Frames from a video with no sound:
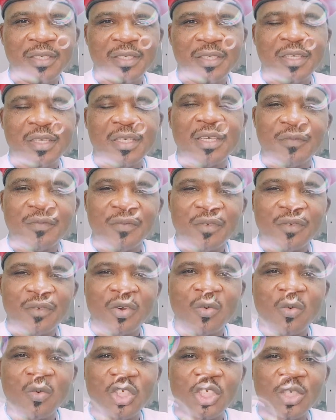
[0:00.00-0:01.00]
If you're
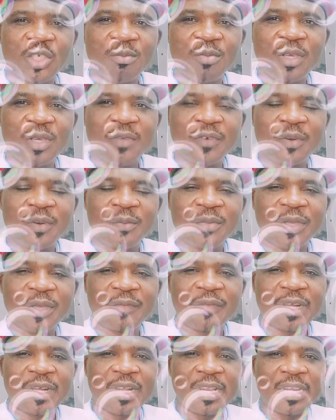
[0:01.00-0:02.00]
watching me from
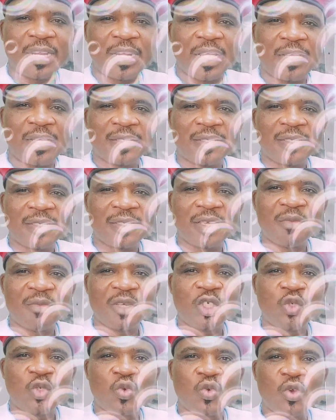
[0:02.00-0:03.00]
Biafra land, I say may
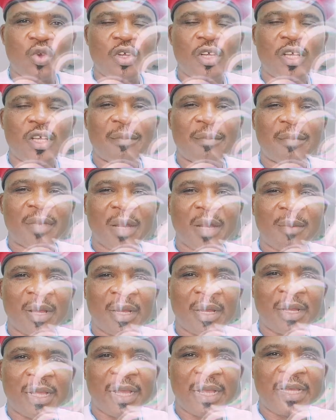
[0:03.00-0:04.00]
Chukwu Okike
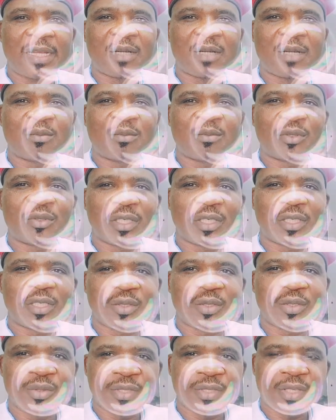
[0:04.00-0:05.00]
Abiama guide and protect
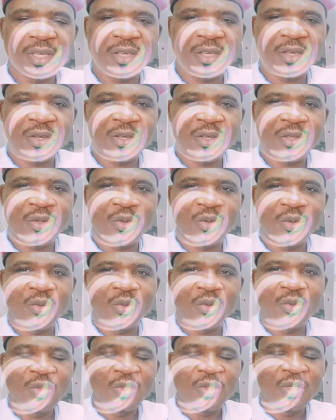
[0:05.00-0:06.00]
you, secure you,
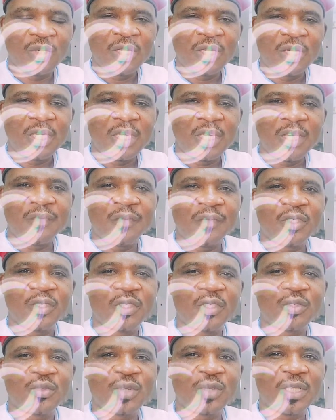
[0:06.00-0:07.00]
give you
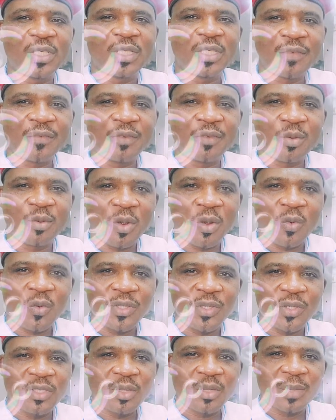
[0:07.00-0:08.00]
strength, give you more
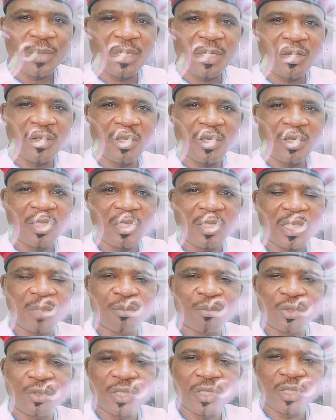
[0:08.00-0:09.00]
wisdom and knowledge, and
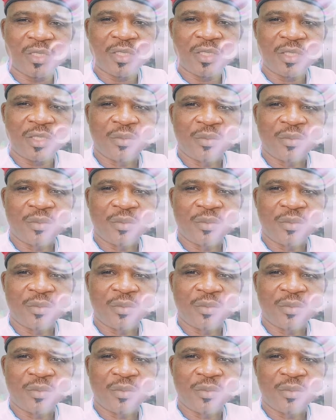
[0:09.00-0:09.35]
protect you.